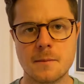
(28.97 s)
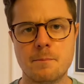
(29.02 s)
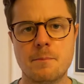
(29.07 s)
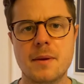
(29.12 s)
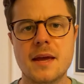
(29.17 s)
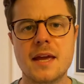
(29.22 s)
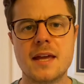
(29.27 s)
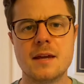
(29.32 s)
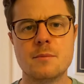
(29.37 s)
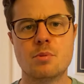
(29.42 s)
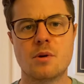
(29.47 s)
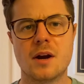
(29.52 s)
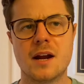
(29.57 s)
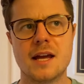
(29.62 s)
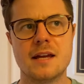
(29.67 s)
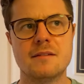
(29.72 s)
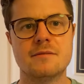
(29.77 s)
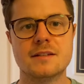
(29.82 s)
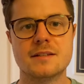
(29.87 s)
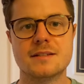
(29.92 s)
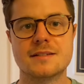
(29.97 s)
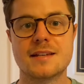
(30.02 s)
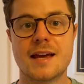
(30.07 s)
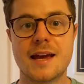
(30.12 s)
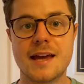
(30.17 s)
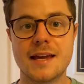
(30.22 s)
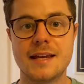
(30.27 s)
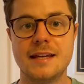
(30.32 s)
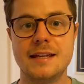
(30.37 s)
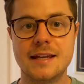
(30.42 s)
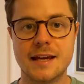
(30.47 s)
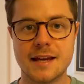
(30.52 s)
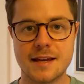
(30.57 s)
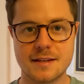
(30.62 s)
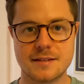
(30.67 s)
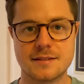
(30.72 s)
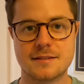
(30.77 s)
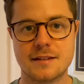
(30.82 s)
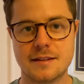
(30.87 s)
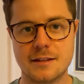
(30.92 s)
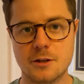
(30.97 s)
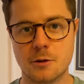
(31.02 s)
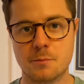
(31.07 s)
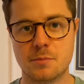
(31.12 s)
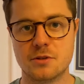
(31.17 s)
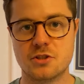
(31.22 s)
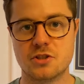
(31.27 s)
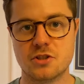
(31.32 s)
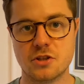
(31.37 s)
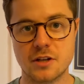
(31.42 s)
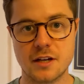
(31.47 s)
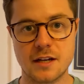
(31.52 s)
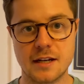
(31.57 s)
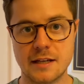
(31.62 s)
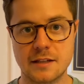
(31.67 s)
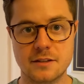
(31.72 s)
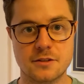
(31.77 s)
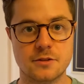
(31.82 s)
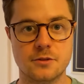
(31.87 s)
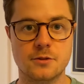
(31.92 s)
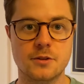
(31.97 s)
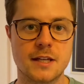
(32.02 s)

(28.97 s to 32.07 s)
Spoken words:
being brave and saying yes to the opportunity to